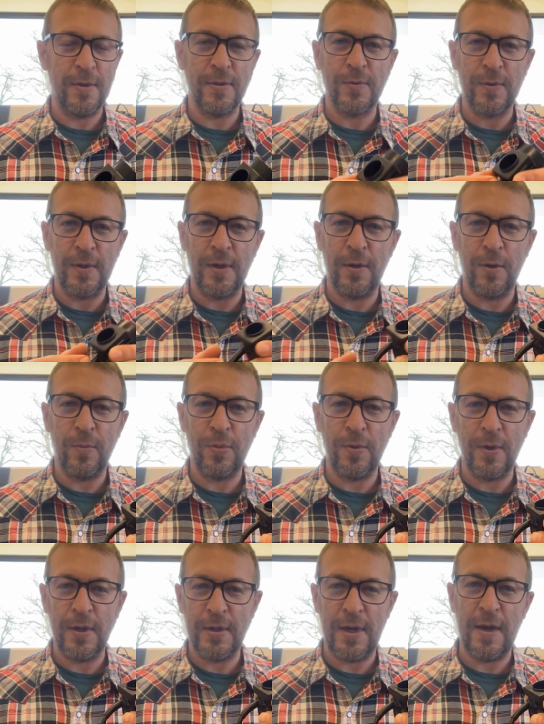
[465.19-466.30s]
there's really no
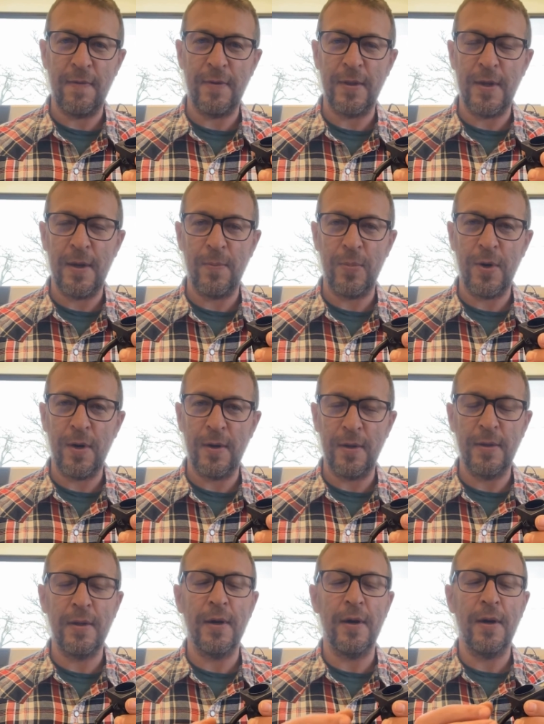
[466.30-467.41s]
point to having that part
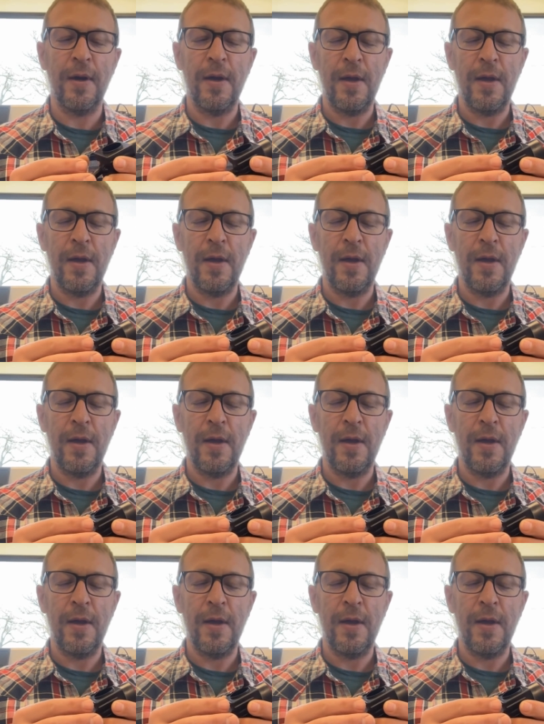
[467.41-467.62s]
in there.